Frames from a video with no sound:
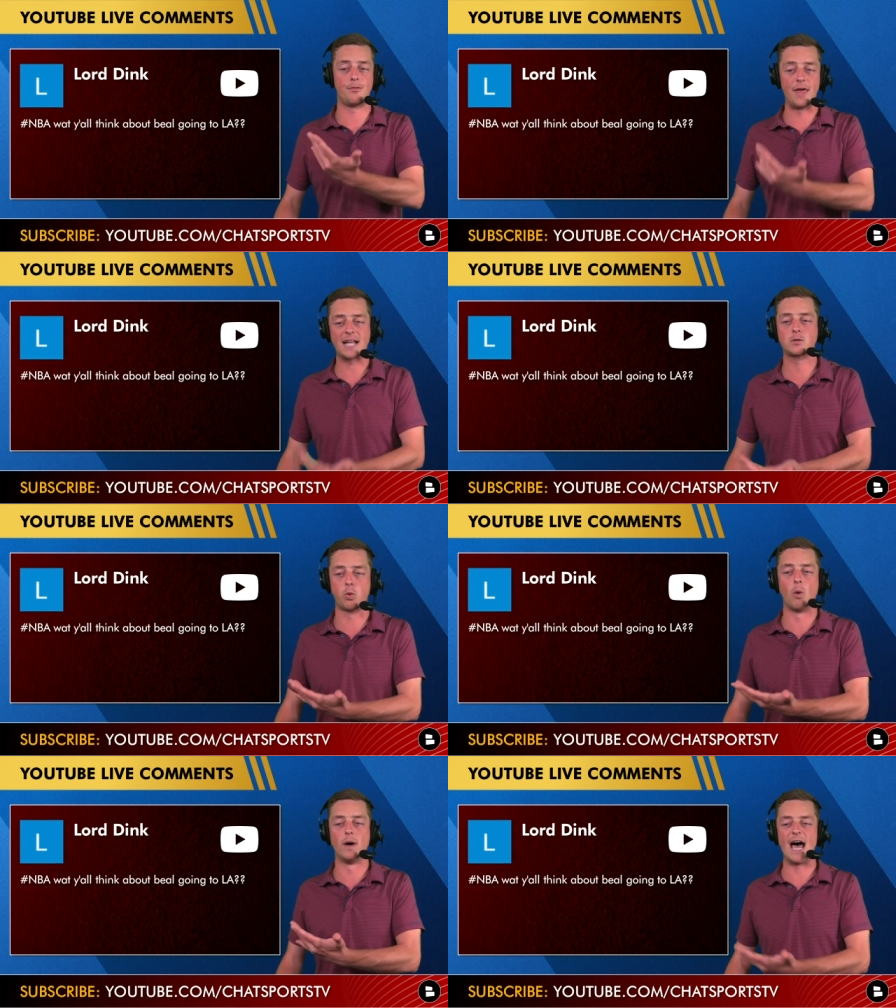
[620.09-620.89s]
That's
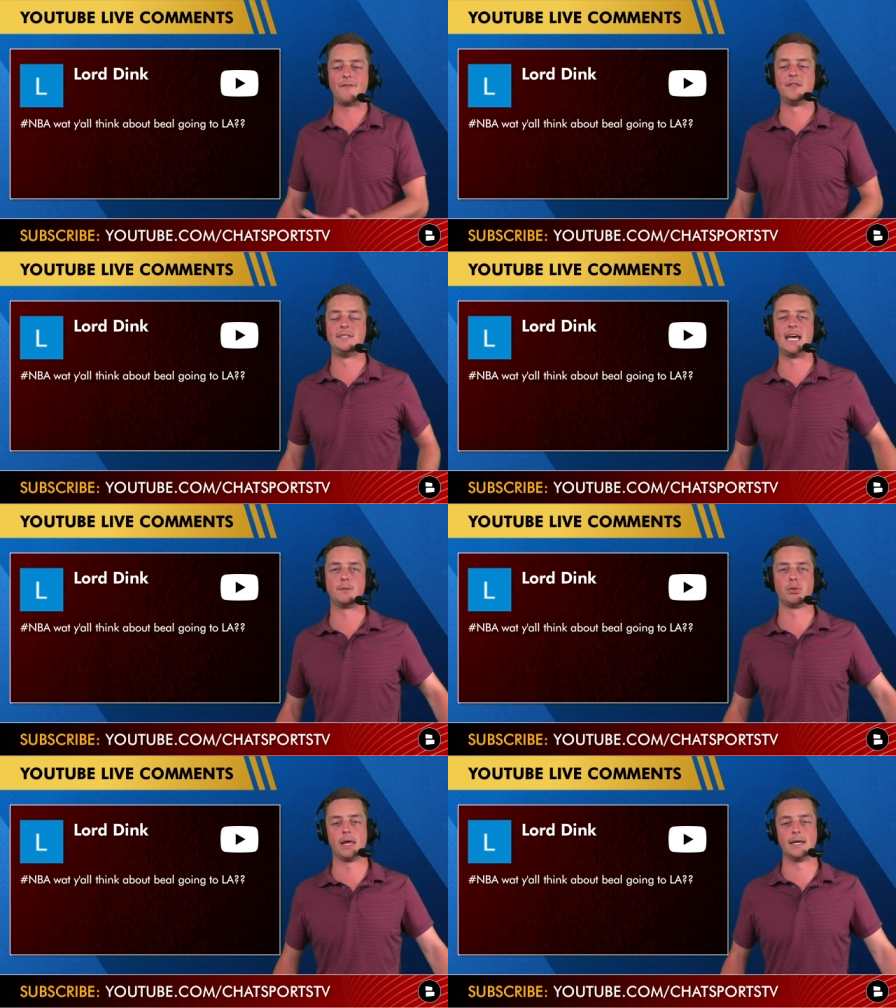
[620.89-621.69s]
what would have to take
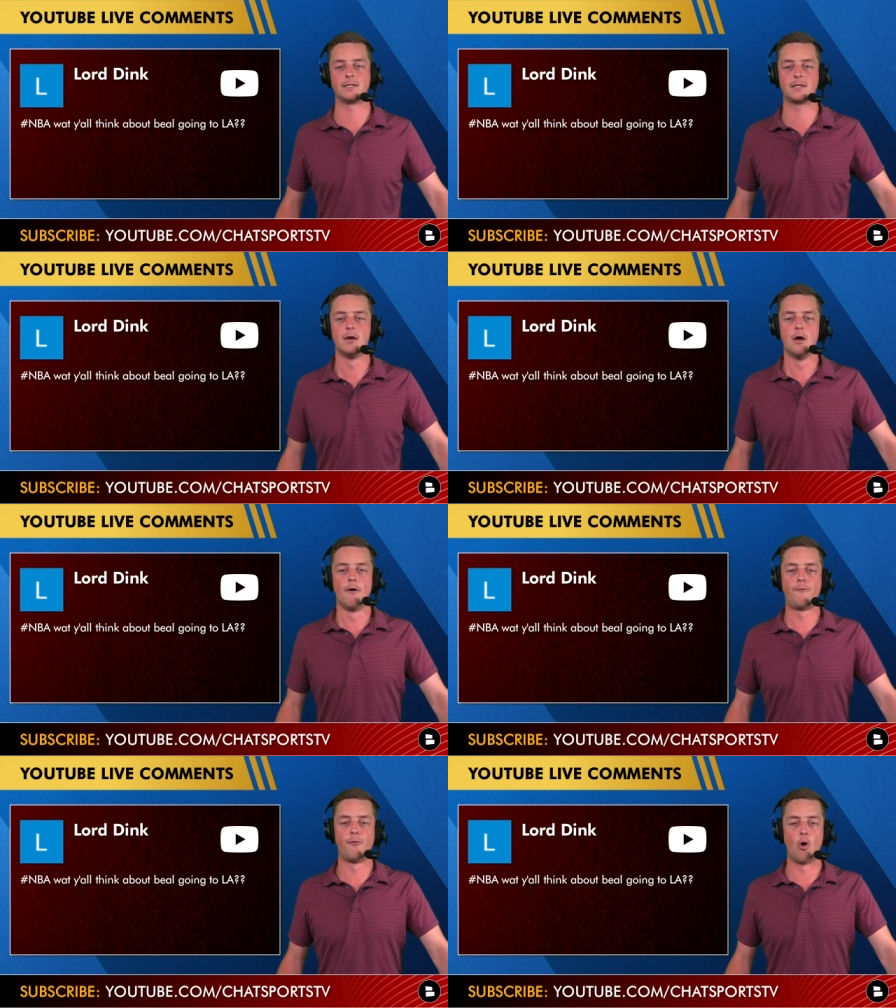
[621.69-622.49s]
place
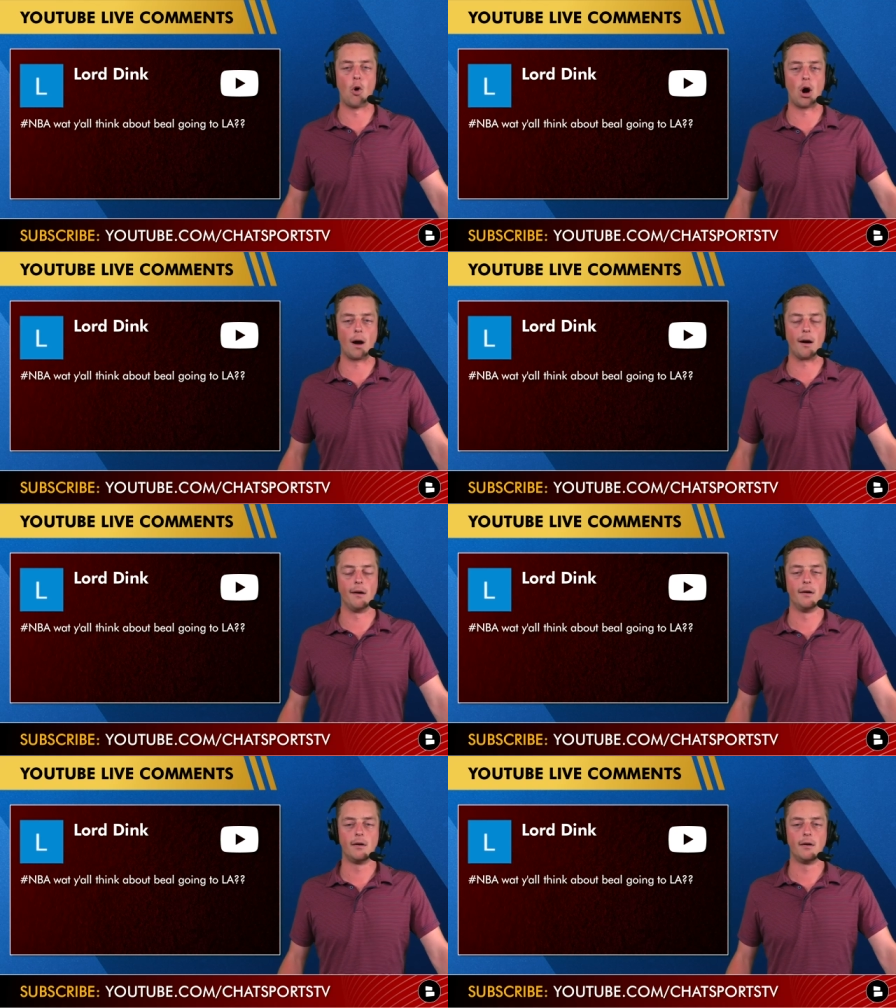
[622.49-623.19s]
for